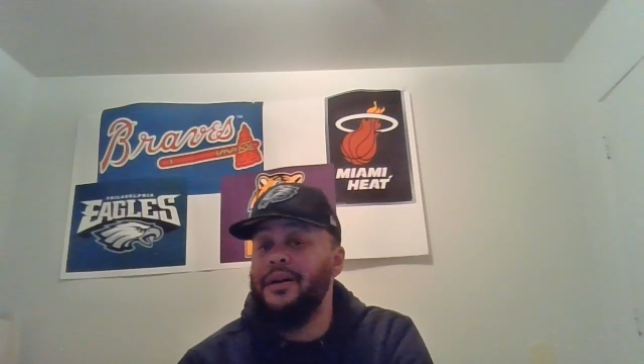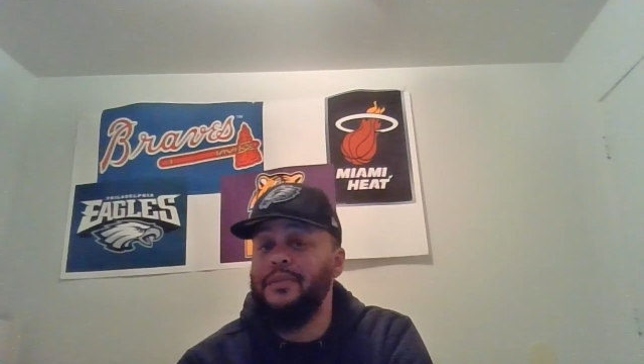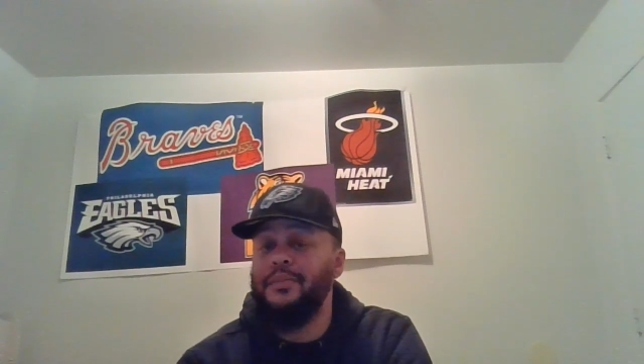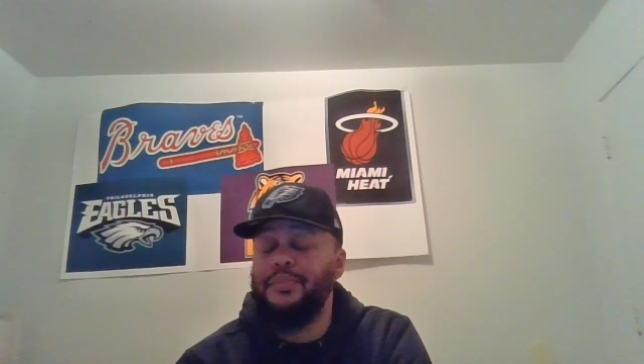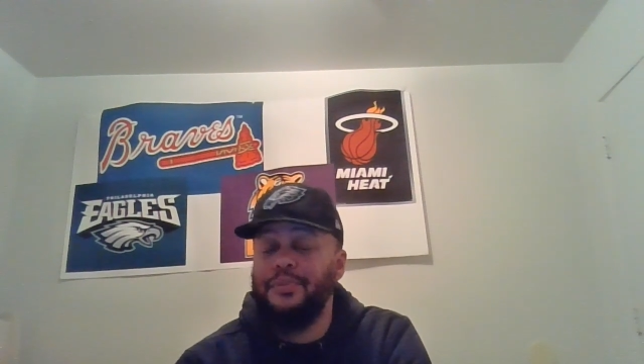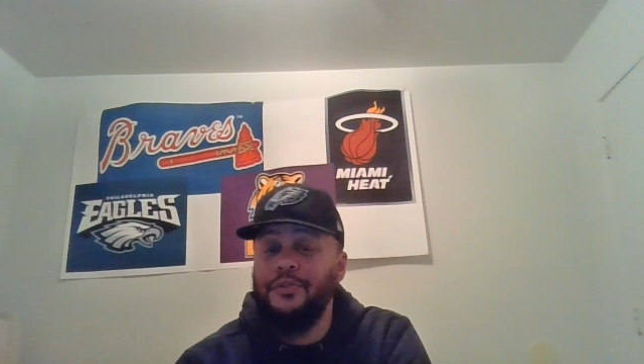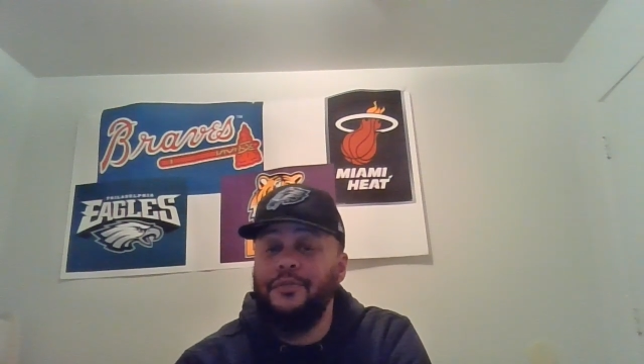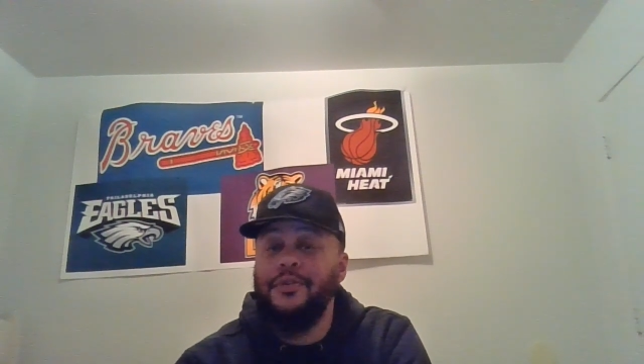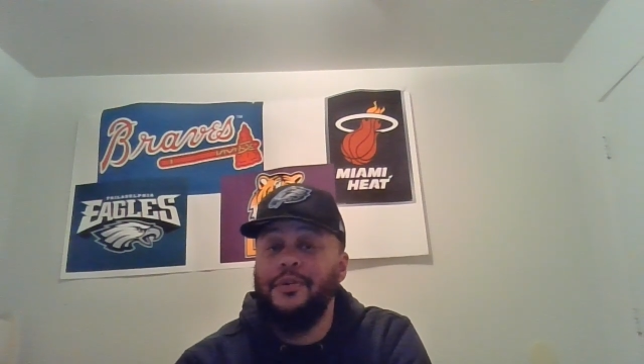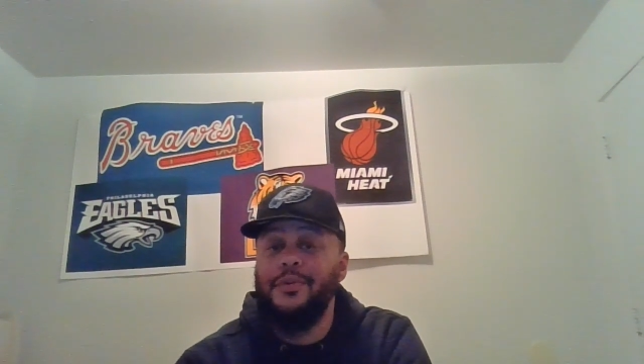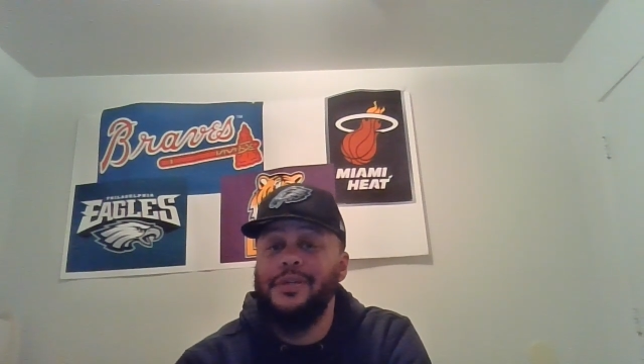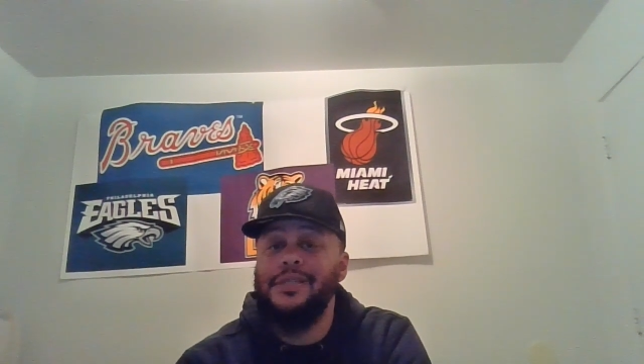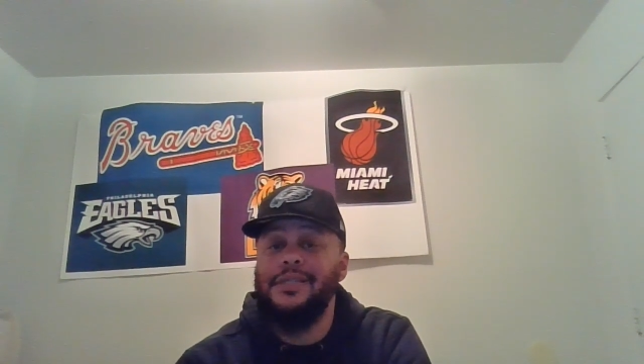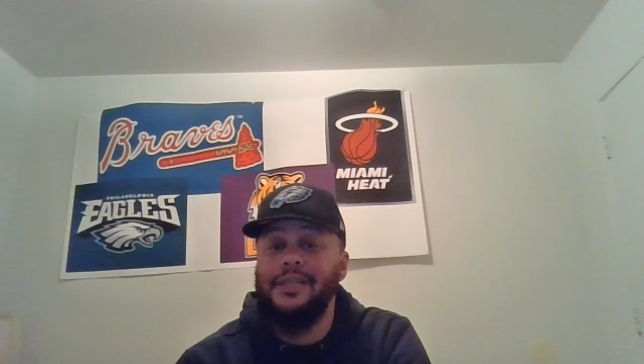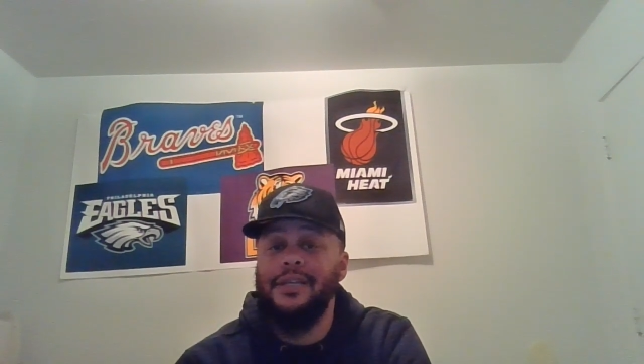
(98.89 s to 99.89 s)
unproven
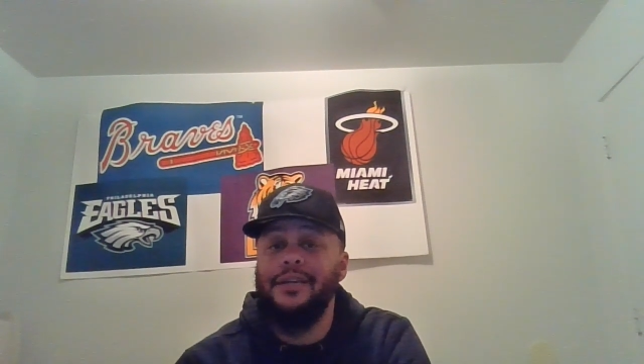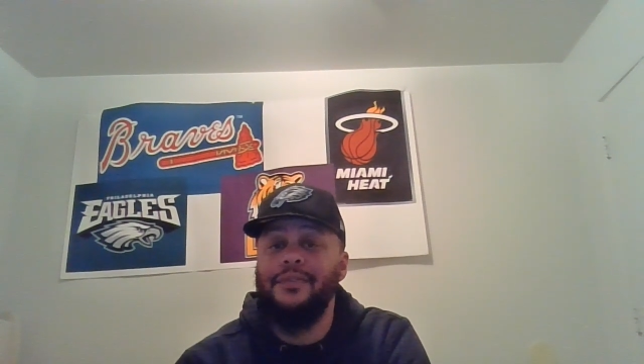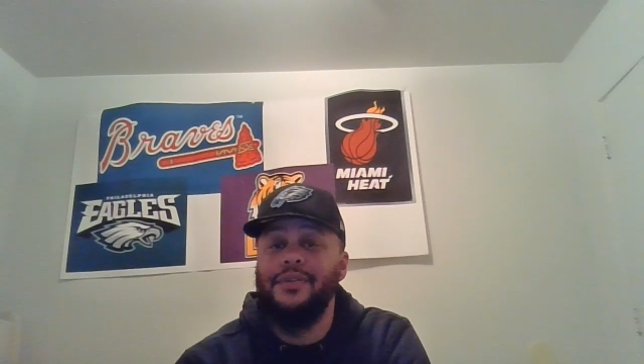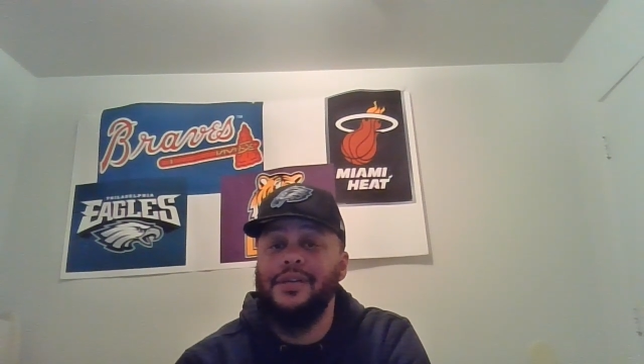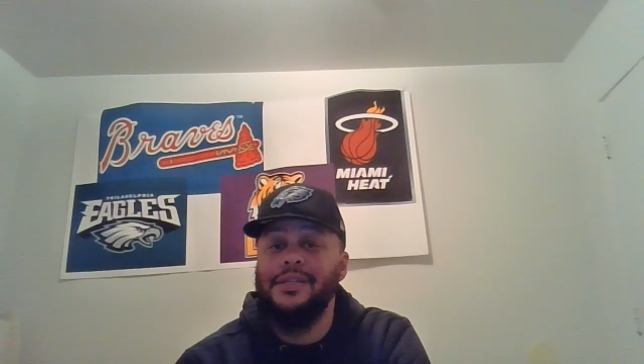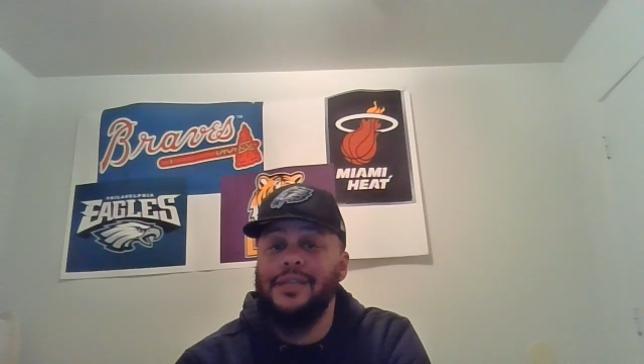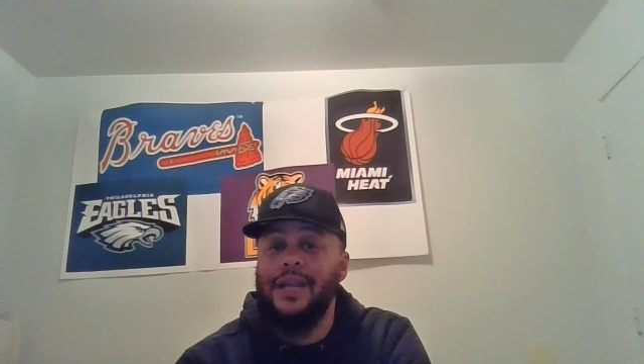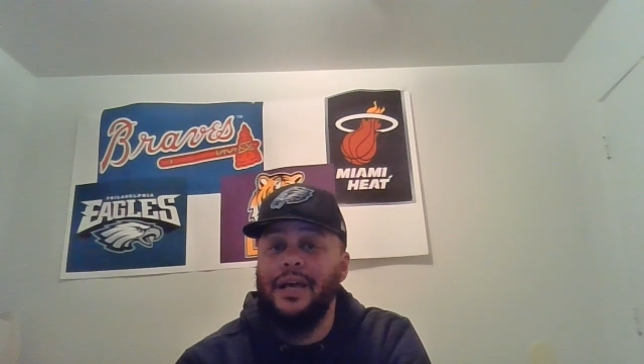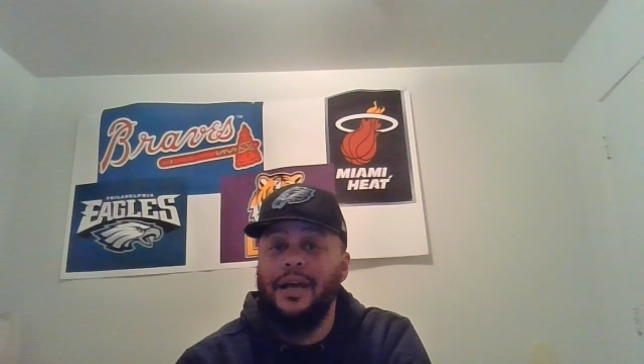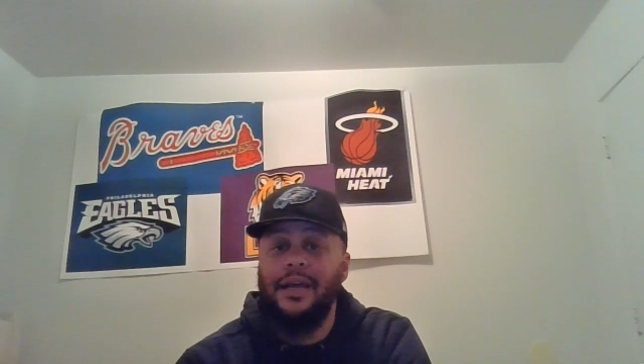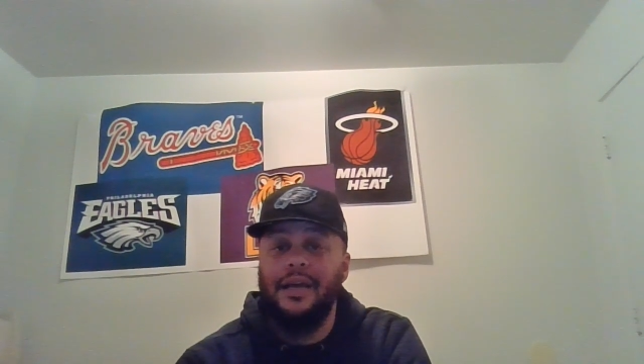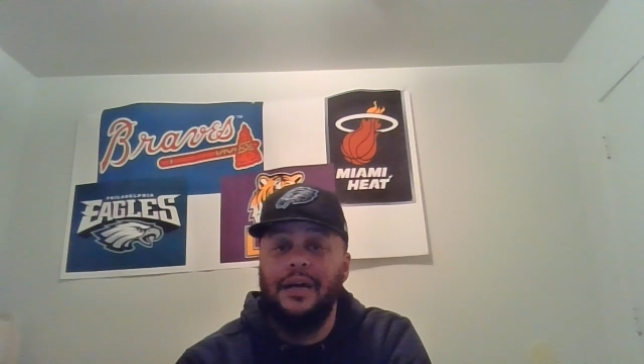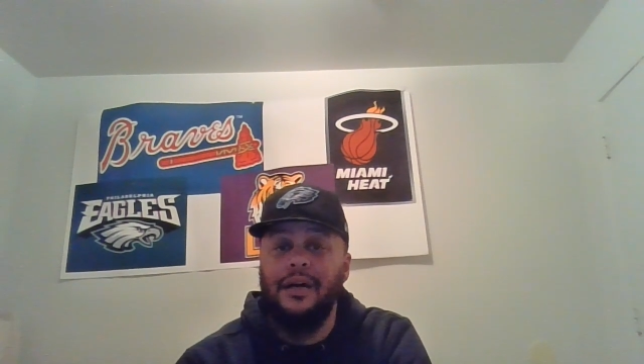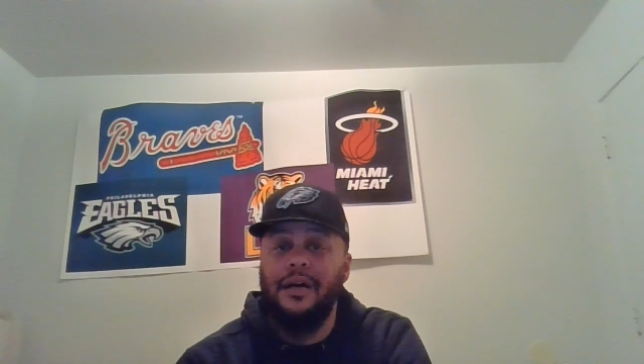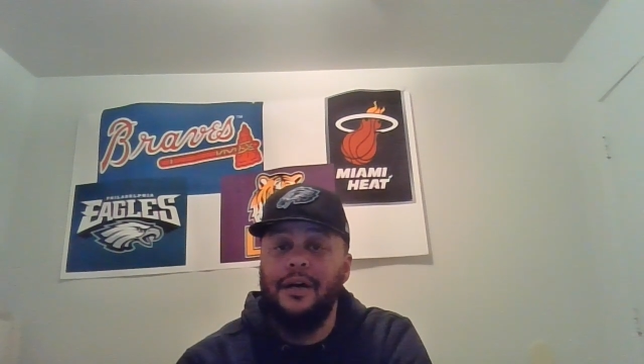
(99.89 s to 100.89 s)
receivers
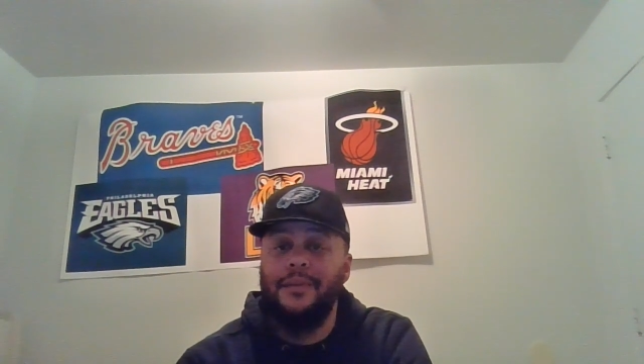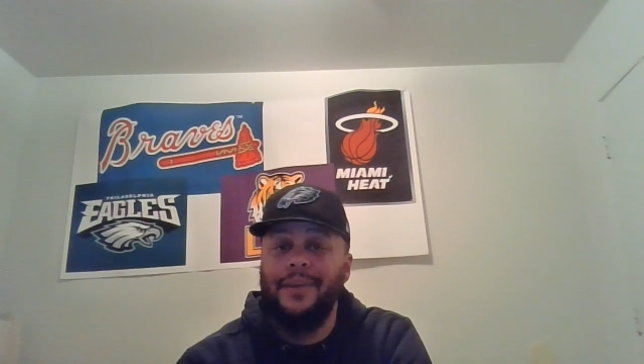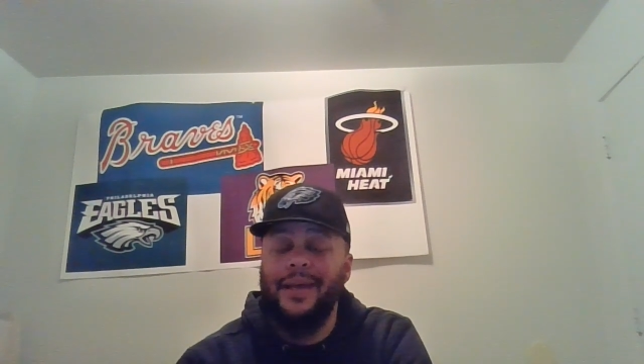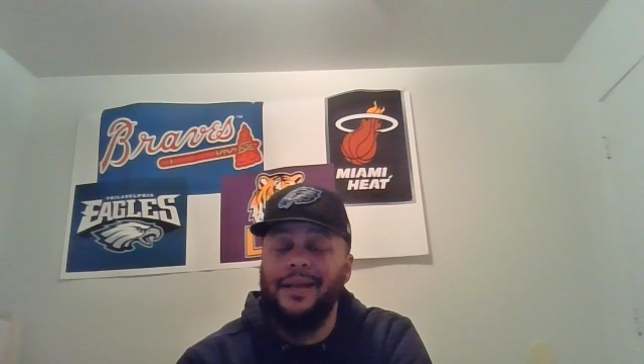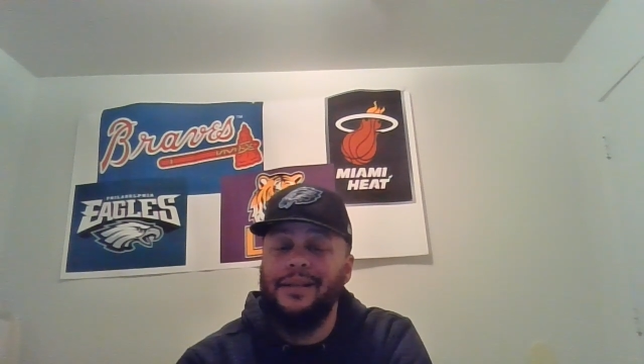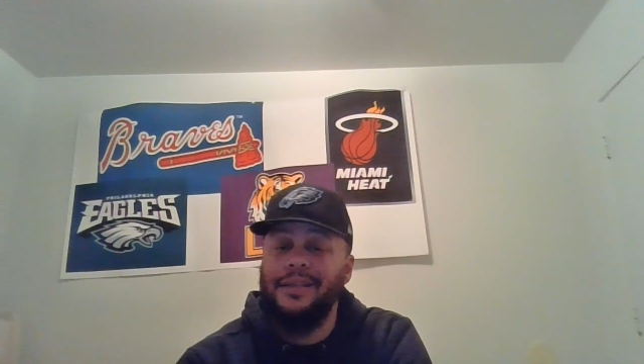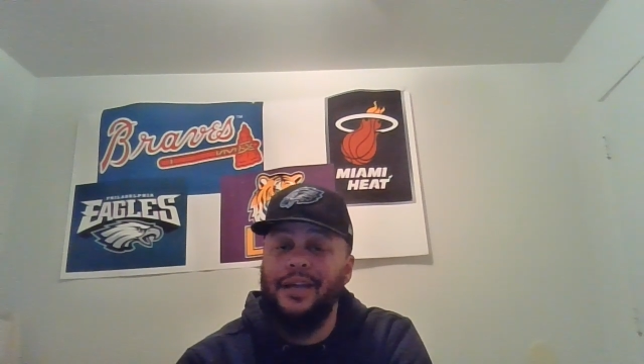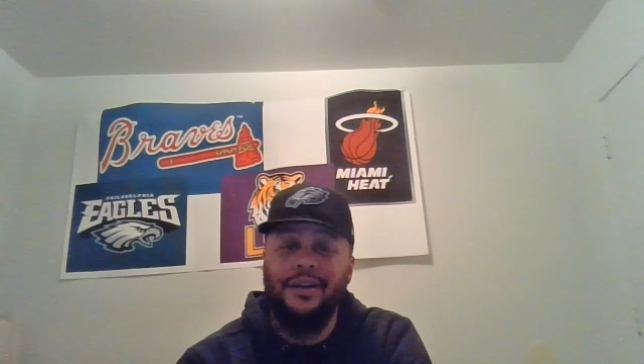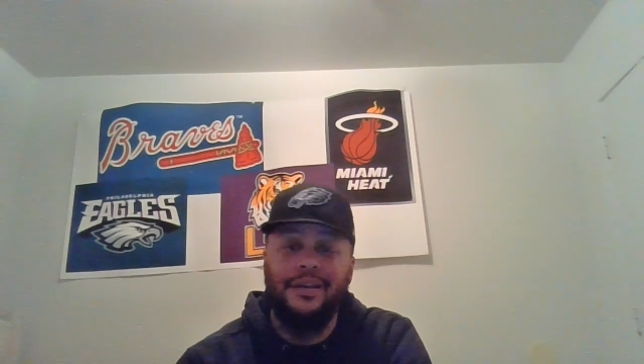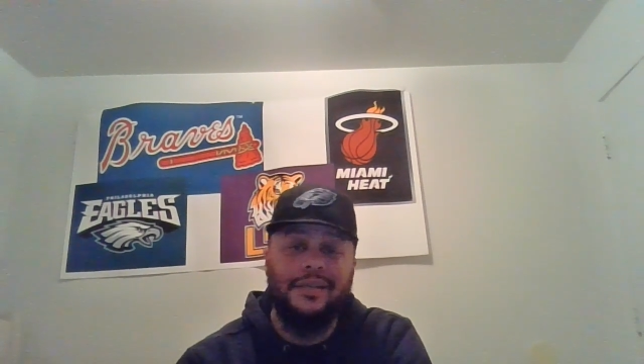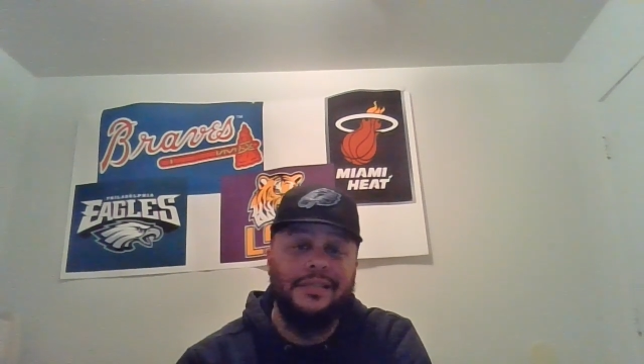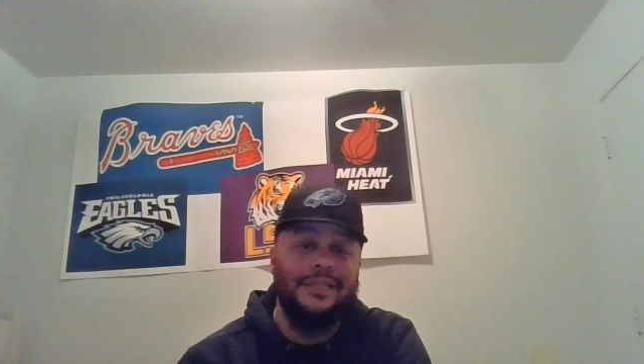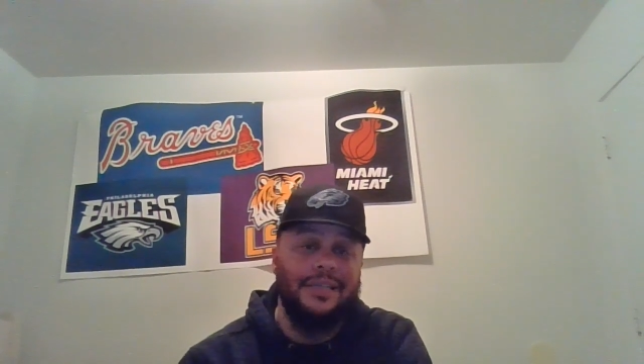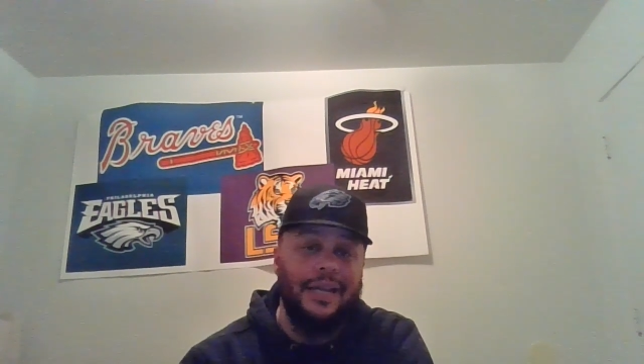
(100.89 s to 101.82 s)
like um like Darius